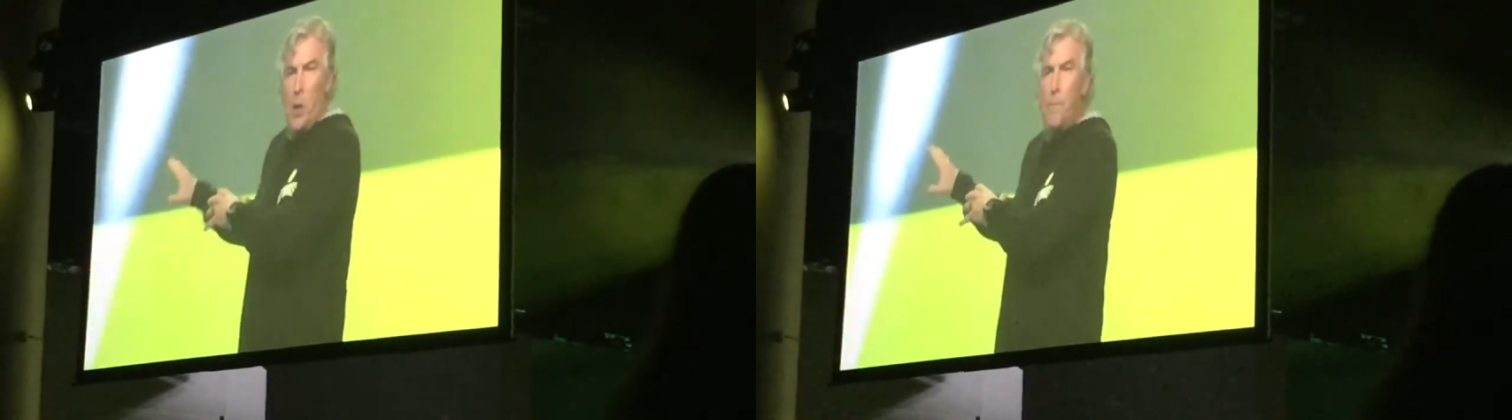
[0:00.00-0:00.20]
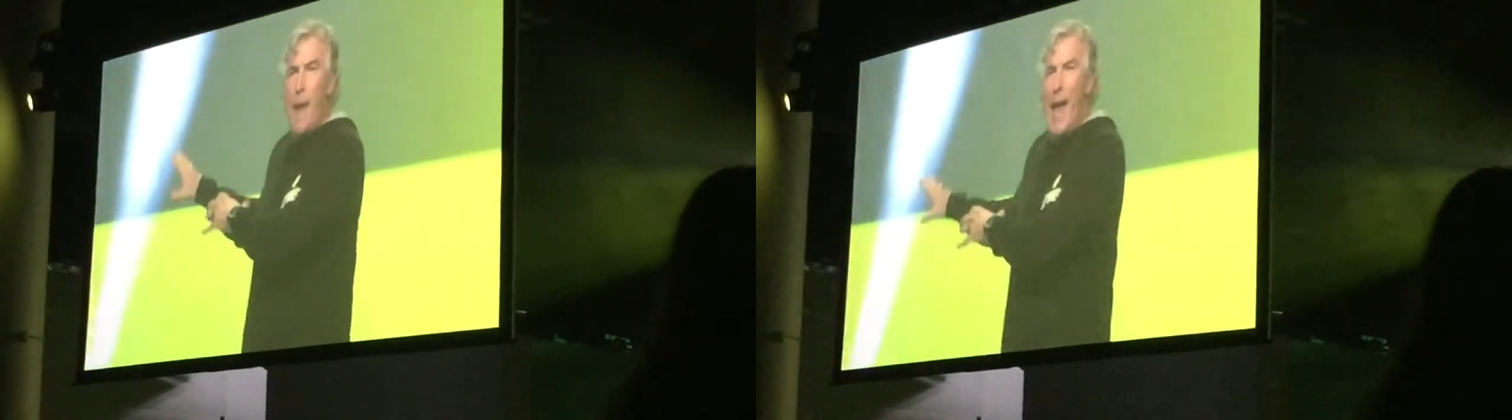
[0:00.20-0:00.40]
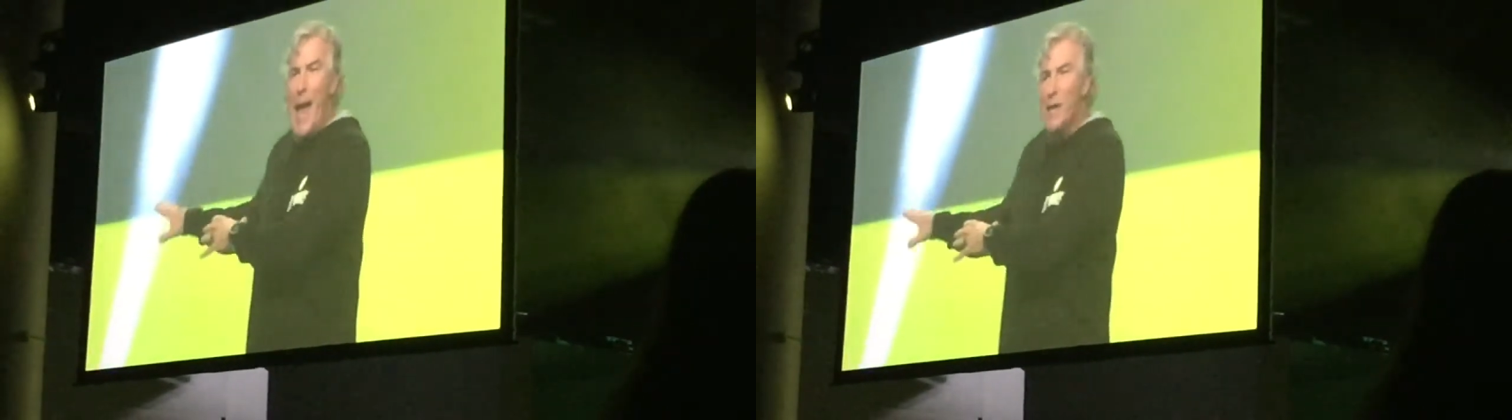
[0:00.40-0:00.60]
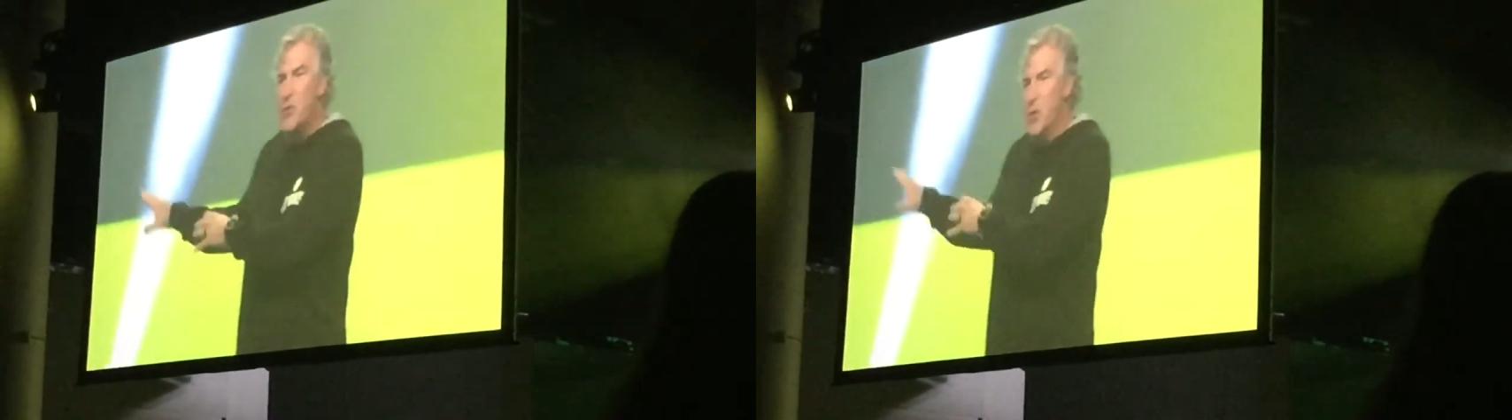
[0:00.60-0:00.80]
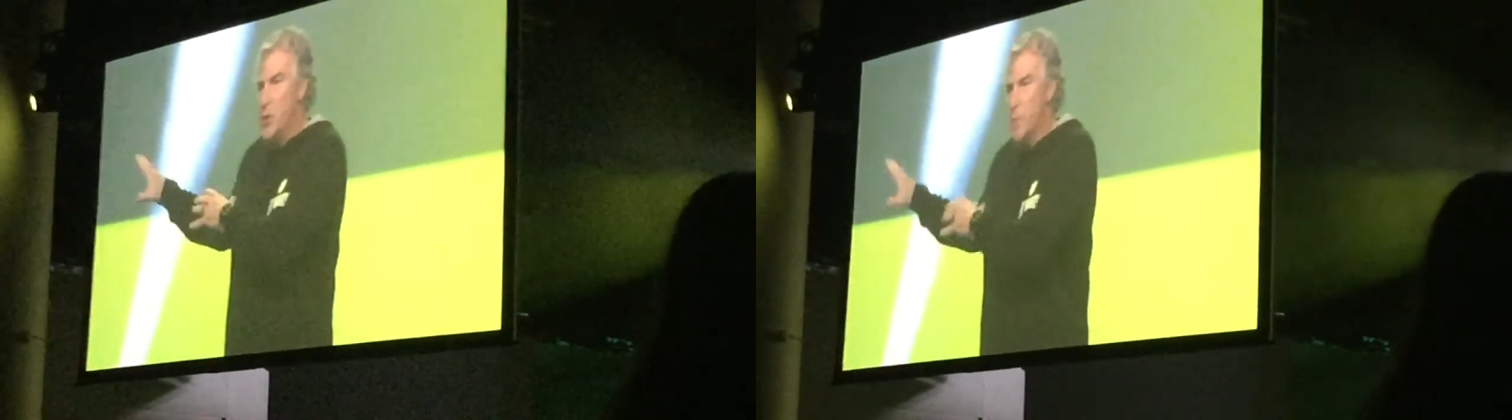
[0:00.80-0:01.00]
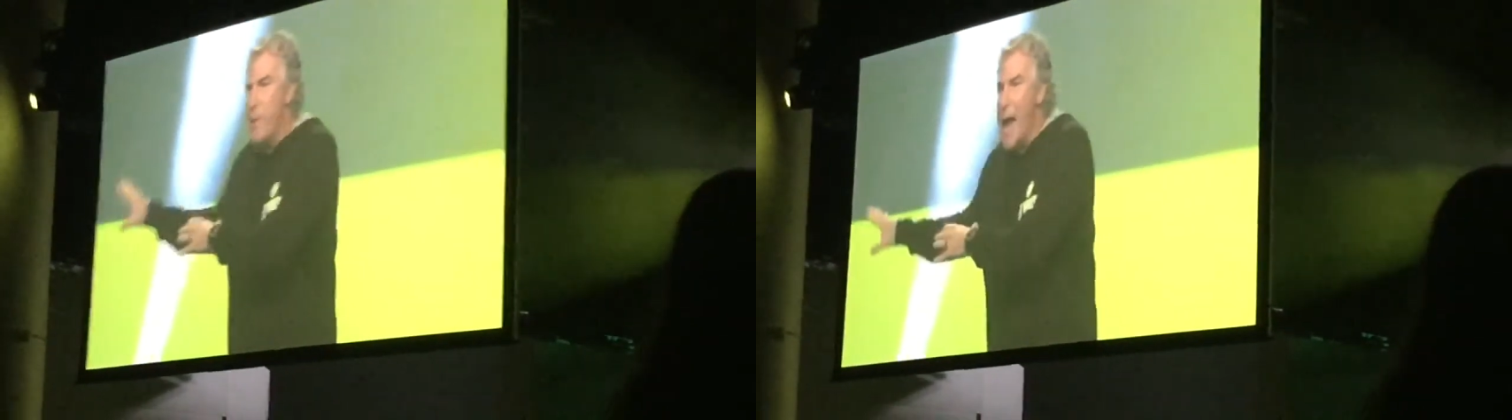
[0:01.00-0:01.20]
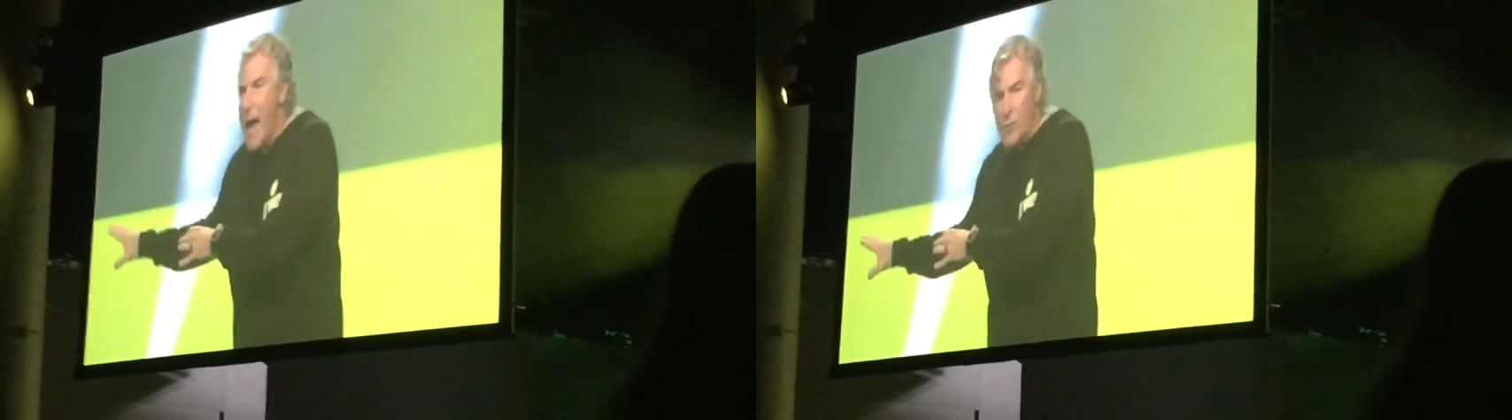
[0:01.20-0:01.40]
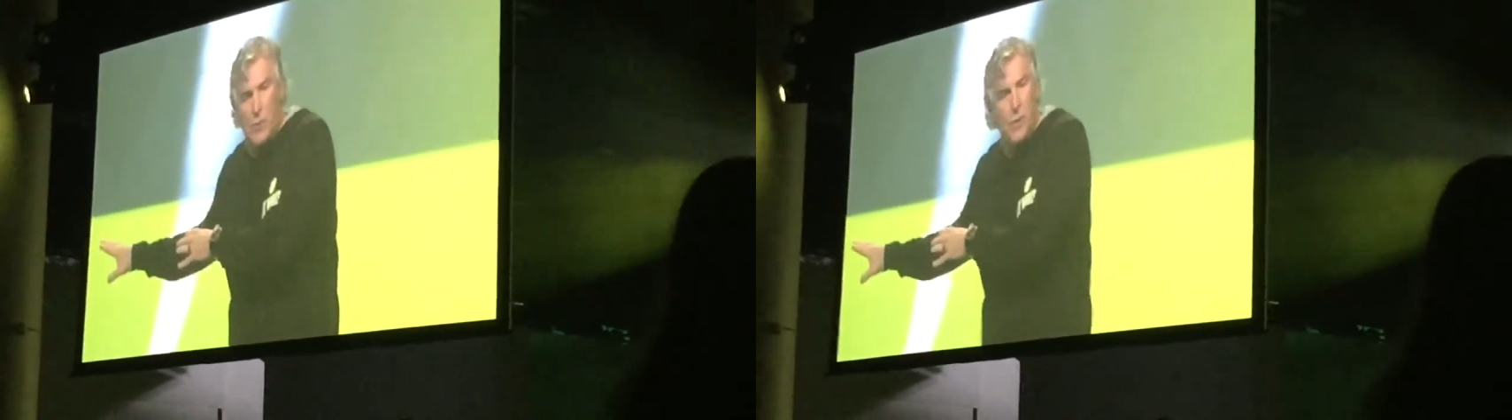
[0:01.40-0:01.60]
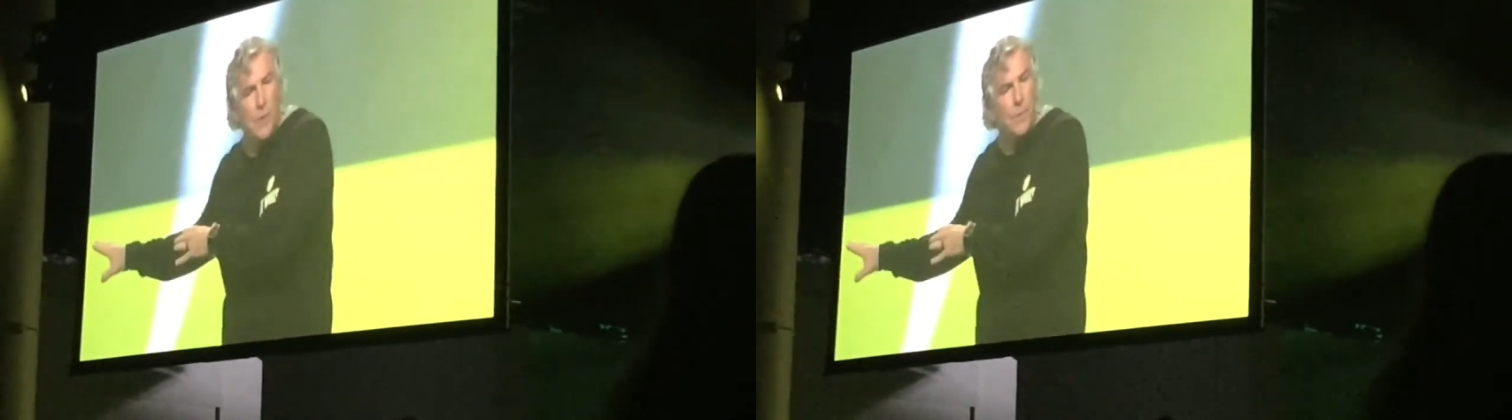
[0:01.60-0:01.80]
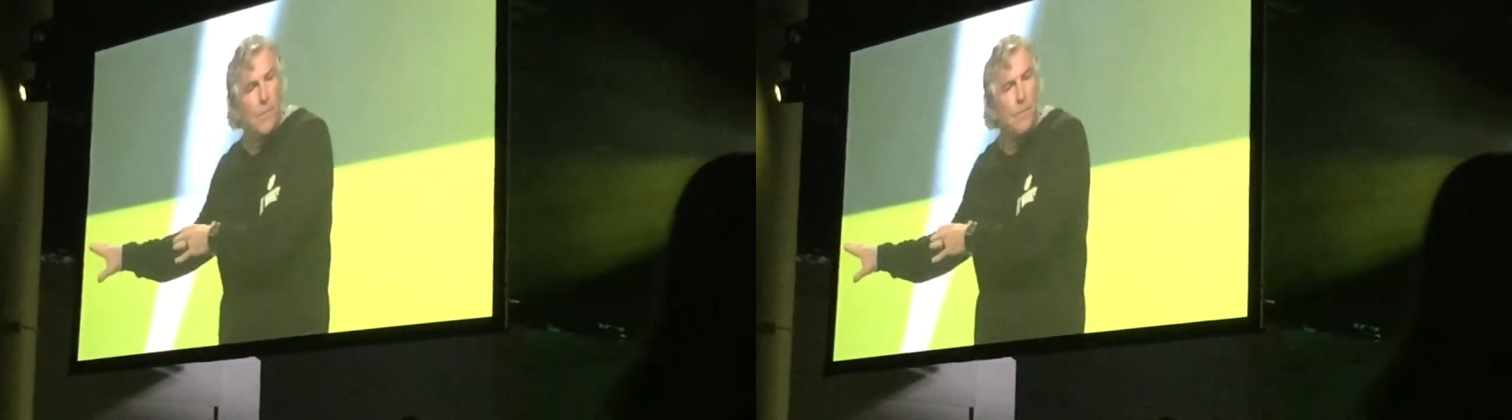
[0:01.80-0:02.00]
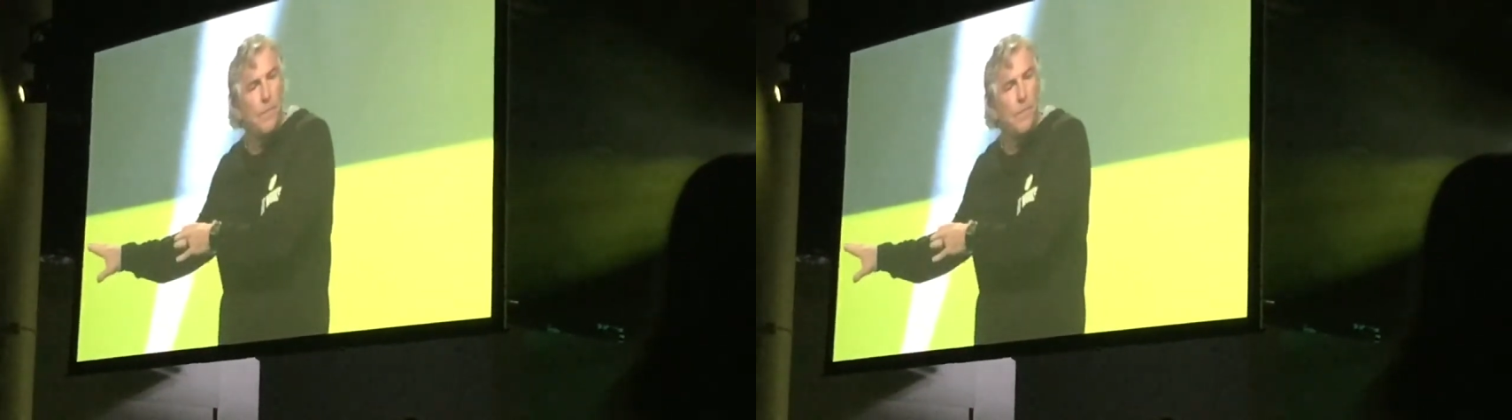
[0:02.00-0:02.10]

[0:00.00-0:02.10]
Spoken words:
but your past is your past.